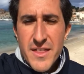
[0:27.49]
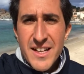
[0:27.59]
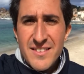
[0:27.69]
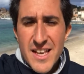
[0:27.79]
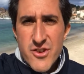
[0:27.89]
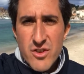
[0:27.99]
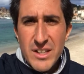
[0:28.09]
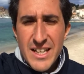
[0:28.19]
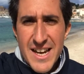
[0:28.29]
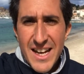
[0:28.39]
that
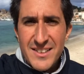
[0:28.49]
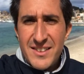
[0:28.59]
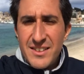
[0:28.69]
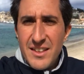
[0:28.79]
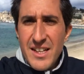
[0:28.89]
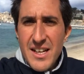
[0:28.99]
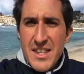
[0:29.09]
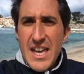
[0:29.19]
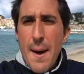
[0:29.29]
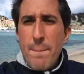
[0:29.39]
essentially connects
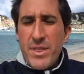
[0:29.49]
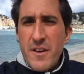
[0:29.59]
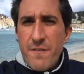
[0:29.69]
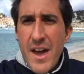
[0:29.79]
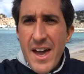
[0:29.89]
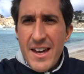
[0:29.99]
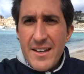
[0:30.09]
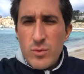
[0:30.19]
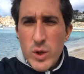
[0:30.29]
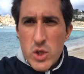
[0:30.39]
the empathy
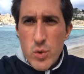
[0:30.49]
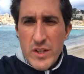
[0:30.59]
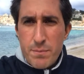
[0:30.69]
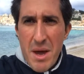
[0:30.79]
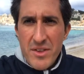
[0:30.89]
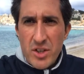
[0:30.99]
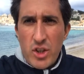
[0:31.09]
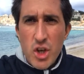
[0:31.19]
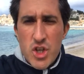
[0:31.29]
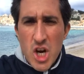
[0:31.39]
phase, which we spent a
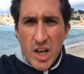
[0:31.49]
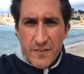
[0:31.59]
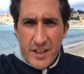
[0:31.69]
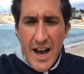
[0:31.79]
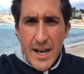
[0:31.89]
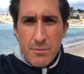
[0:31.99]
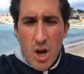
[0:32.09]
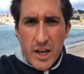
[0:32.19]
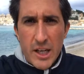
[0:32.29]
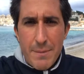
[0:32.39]
good chunk of time
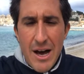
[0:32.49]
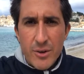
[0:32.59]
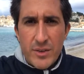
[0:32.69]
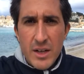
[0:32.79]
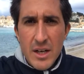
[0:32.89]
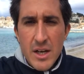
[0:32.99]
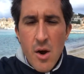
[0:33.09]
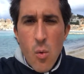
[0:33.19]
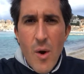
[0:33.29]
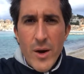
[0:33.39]
talking about
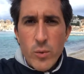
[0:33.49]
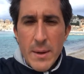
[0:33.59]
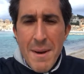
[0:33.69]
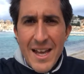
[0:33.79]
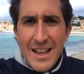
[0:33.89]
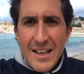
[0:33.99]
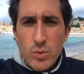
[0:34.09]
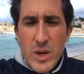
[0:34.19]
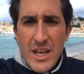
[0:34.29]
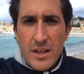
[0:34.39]
when we met
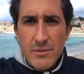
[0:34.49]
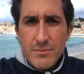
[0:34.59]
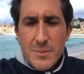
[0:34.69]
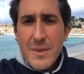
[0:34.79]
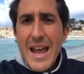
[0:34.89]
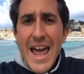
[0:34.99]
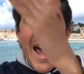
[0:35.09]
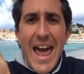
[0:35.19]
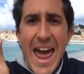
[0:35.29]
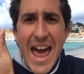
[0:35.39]
last week,
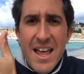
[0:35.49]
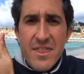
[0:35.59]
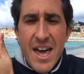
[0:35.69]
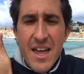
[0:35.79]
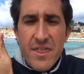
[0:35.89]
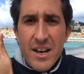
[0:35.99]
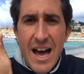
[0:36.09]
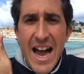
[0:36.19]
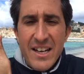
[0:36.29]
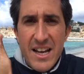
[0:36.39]
and then
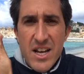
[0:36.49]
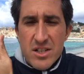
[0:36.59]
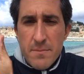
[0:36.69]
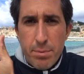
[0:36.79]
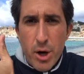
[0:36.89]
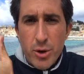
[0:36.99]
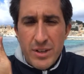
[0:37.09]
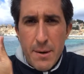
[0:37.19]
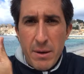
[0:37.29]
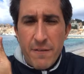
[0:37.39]
the ideation and
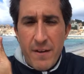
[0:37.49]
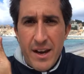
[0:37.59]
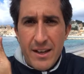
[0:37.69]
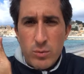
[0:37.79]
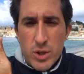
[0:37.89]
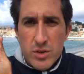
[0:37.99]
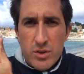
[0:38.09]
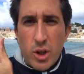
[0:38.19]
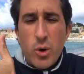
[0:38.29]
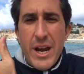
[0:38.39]
prototyping phase, which is
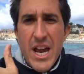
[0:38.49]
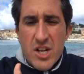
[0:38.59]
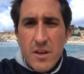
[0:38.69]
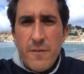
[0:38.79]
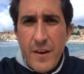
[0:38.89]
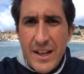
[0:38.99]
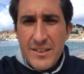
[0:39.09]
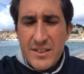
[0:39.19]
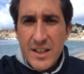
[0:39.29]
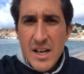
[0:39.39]
the creation
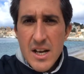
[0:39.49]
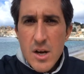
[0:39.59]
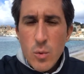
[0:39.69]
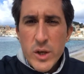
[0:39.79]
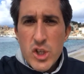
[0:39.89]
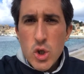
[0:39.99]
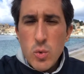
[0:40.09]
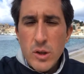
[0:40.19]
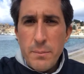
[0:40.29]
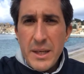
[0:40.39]
phase, which you
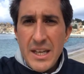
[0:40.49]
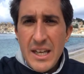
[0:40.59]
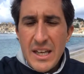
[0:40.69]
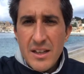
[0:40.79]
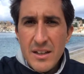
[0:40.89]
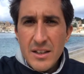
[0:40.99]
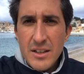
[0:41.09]
will be